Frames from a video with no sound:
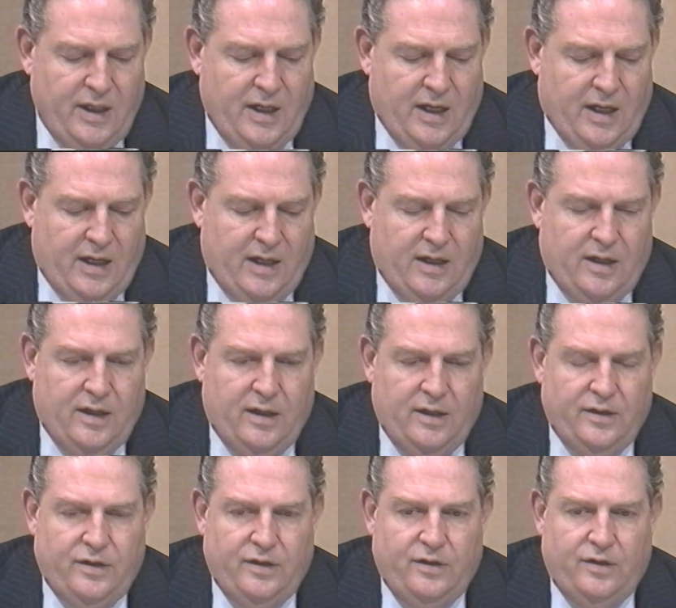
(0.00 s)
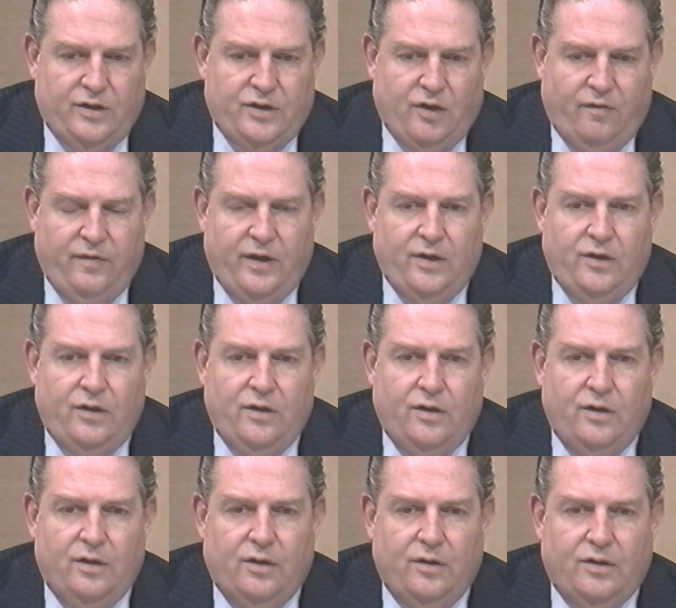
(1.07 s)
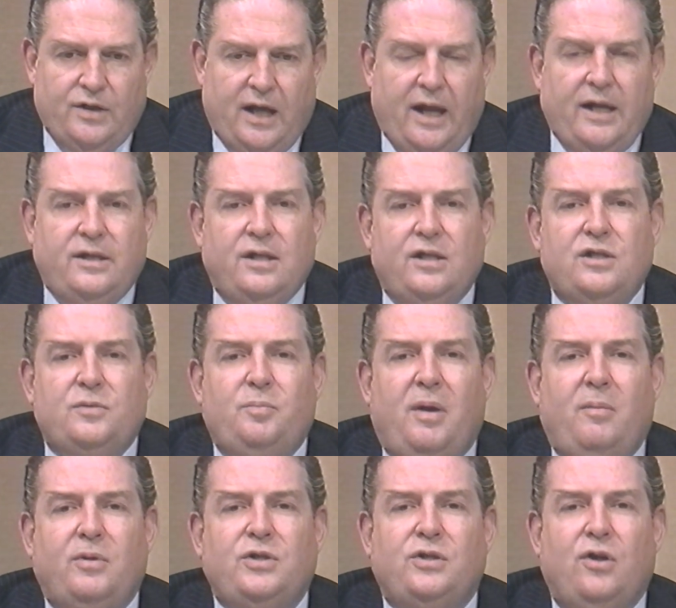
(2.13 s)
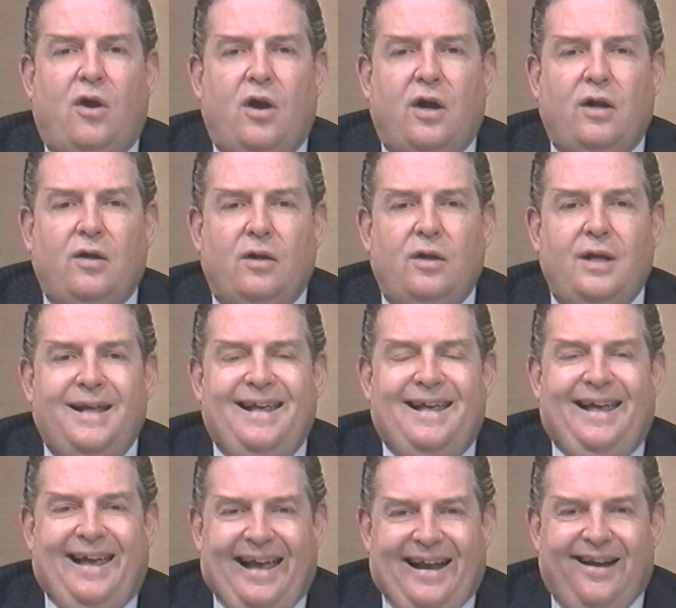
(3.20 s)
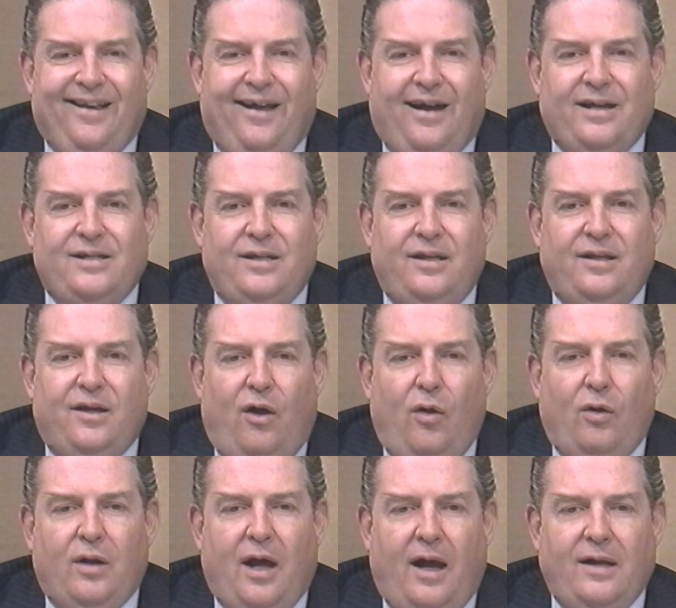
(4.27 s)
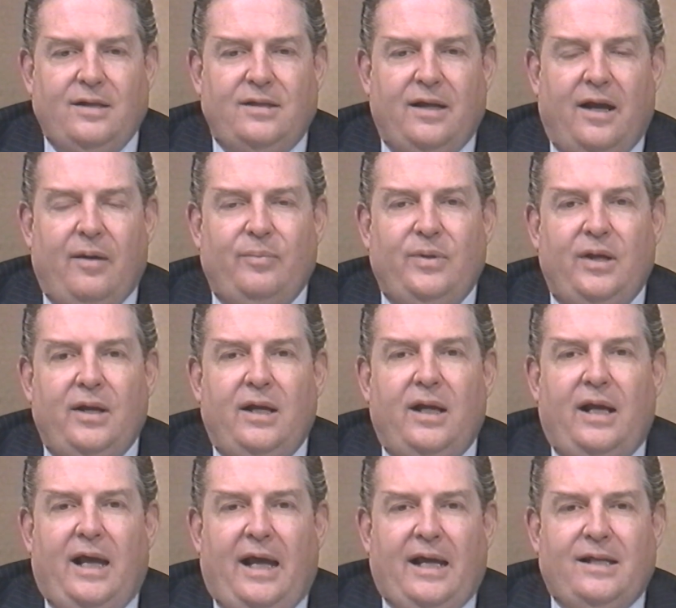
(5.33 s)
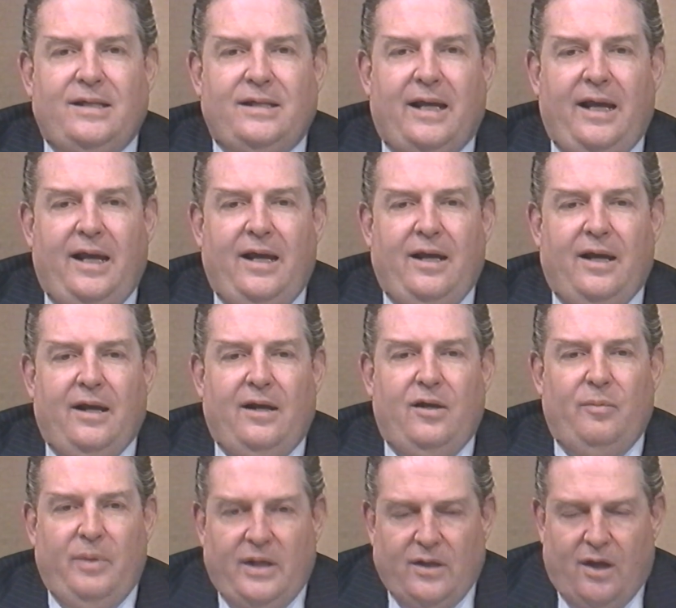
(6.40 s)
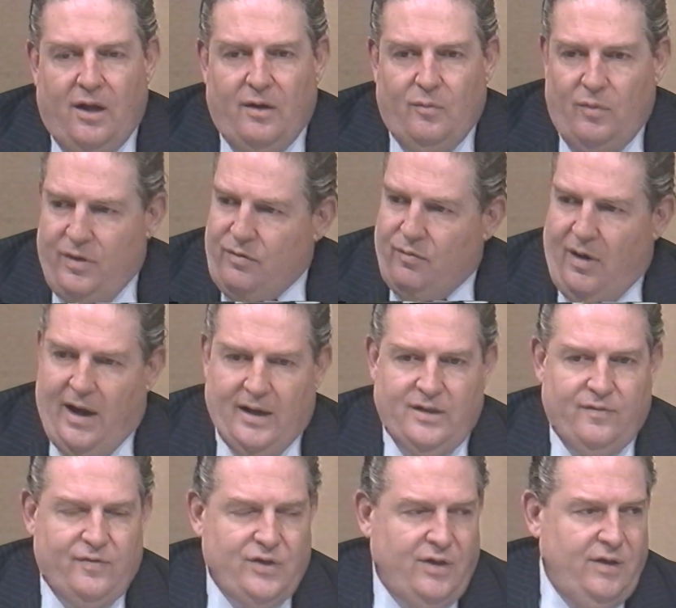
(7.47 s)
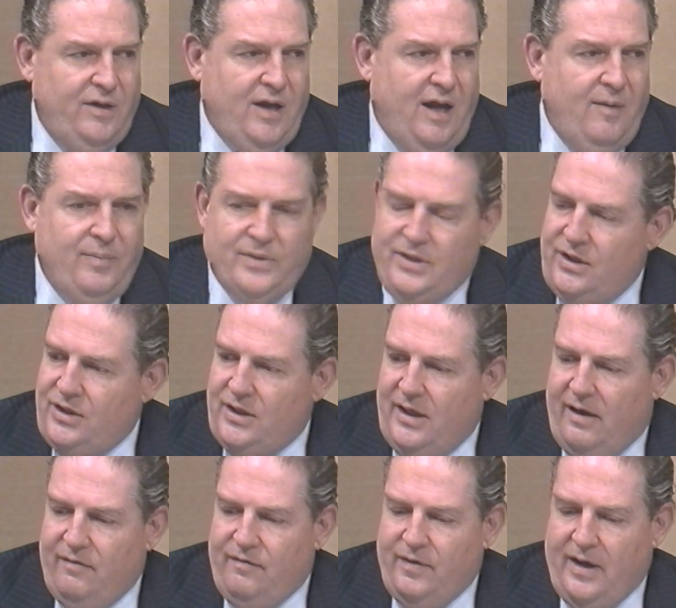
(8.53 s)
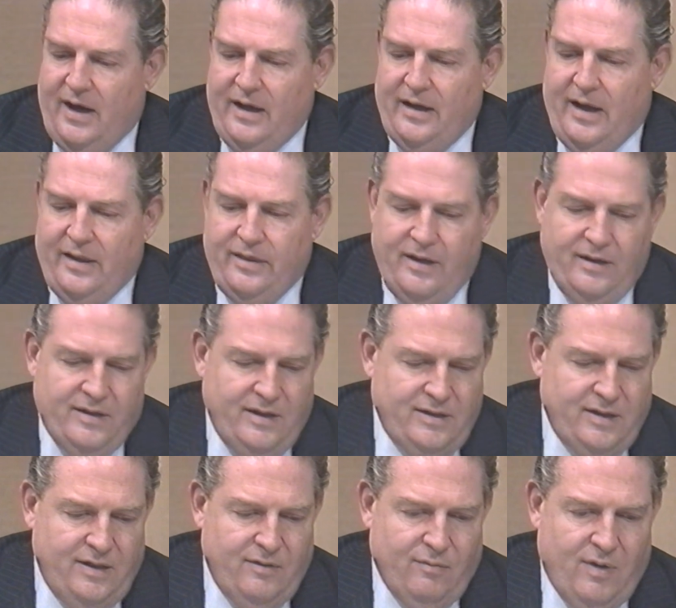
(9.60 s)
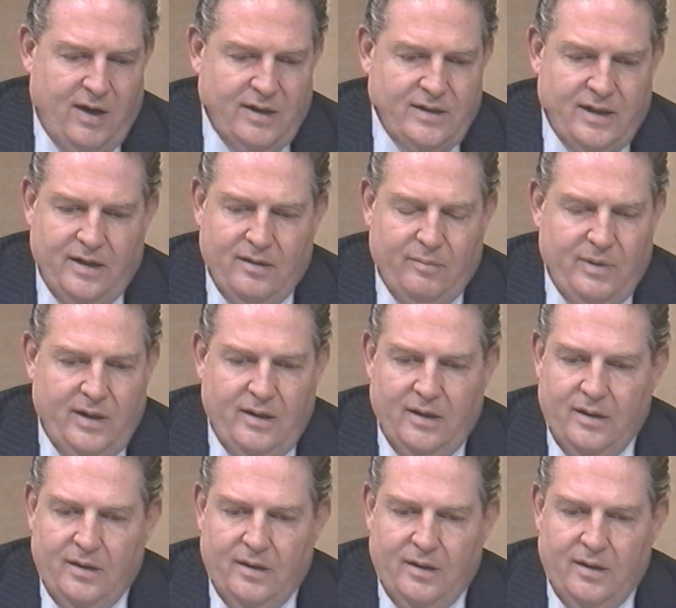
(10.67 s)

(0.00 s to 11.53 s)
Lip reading: the Soviet scientists published an article analyzing the whole concept and saying it could be done with rods of certain composition. I've forgotten. I think they said the rods had to be